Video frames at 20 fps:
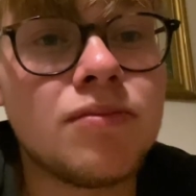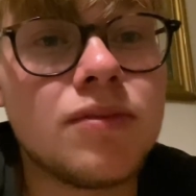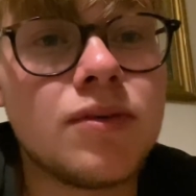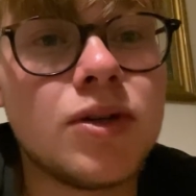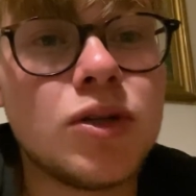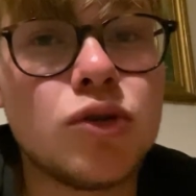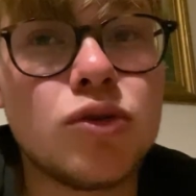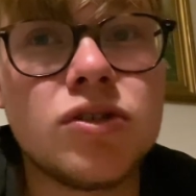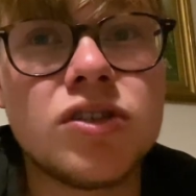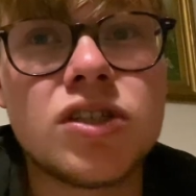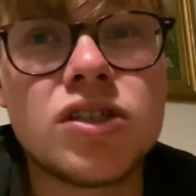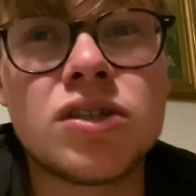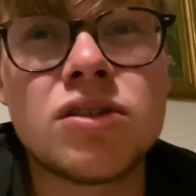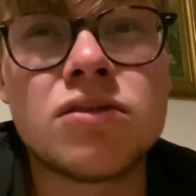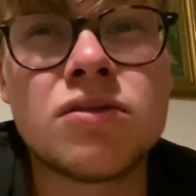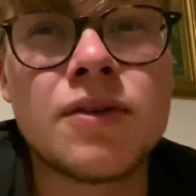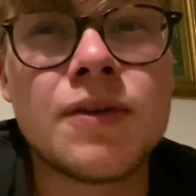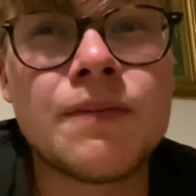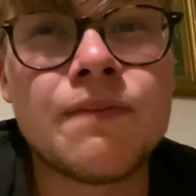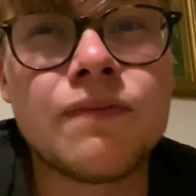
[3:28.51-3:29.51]
It was
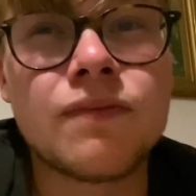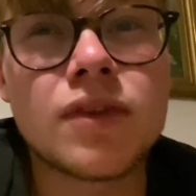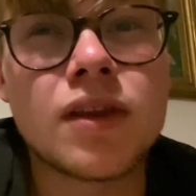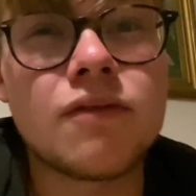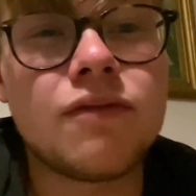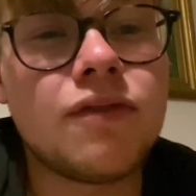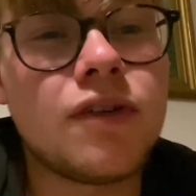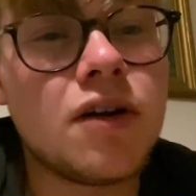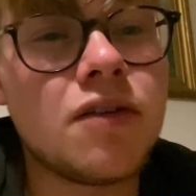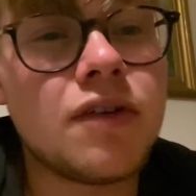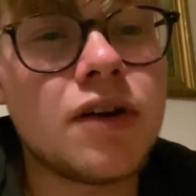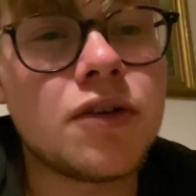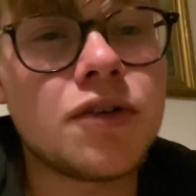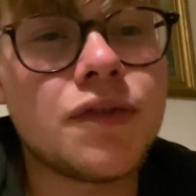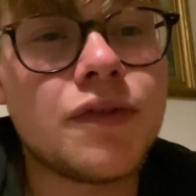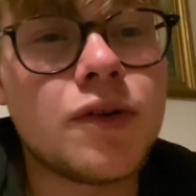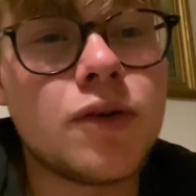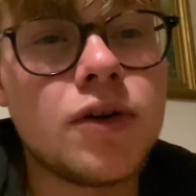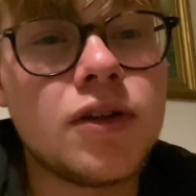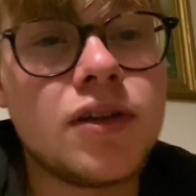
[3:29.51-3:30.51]
5 hours
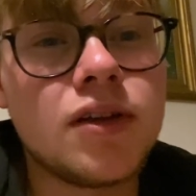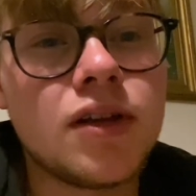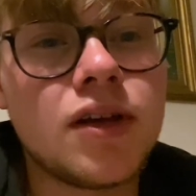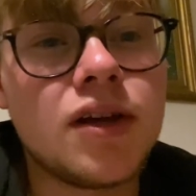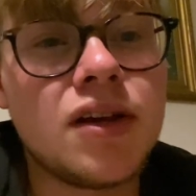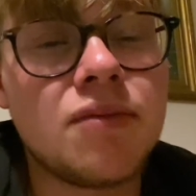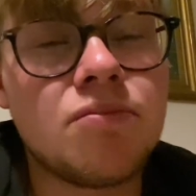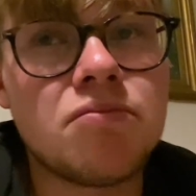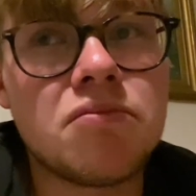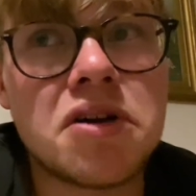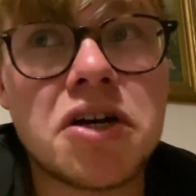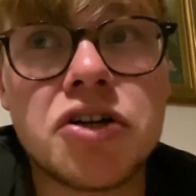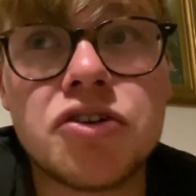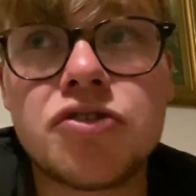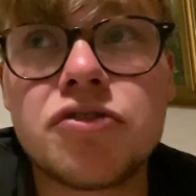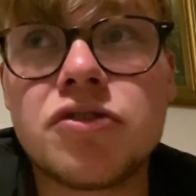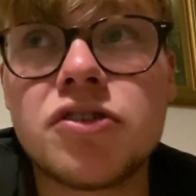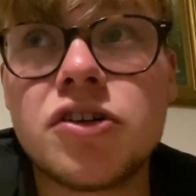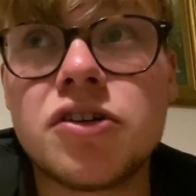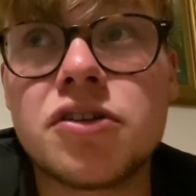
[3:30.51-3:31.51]
40 today,
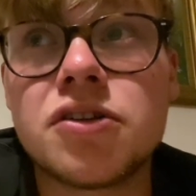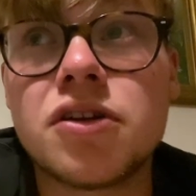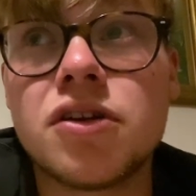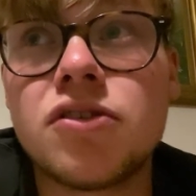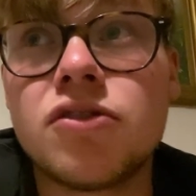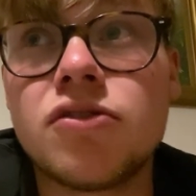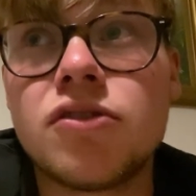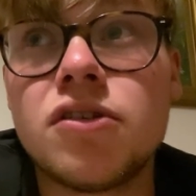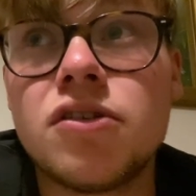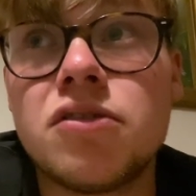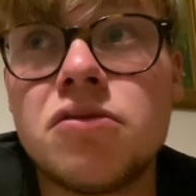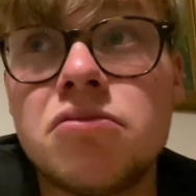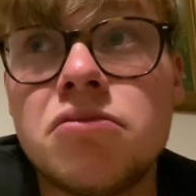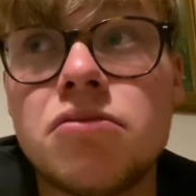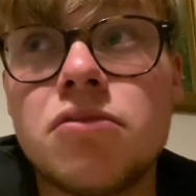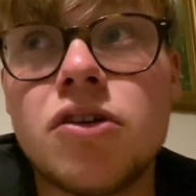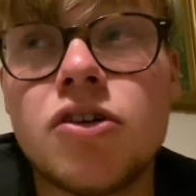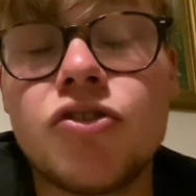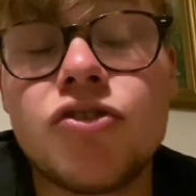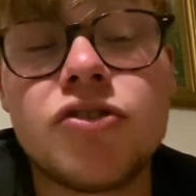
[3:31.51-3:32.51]
just under
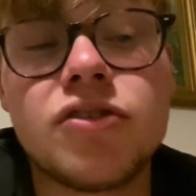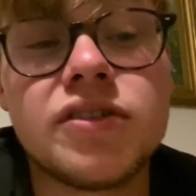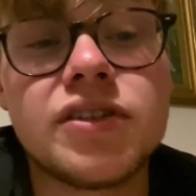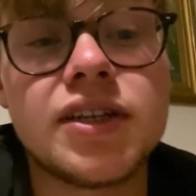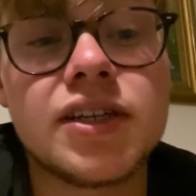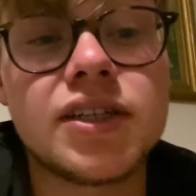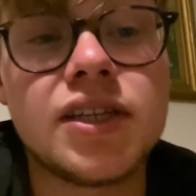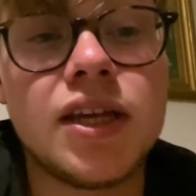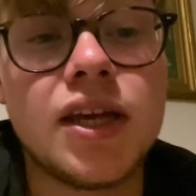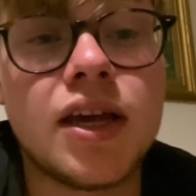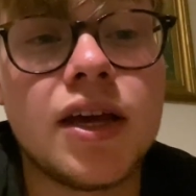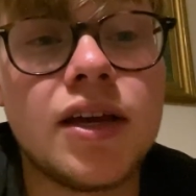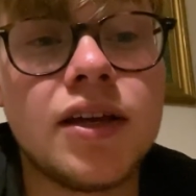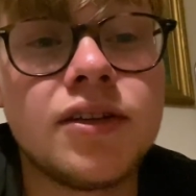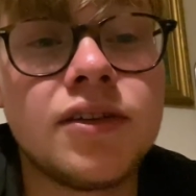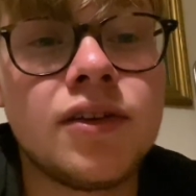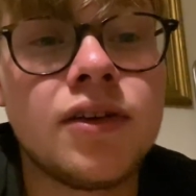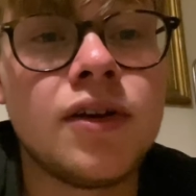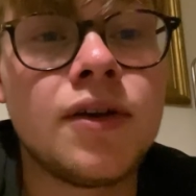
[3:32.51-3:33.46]
160 Ks.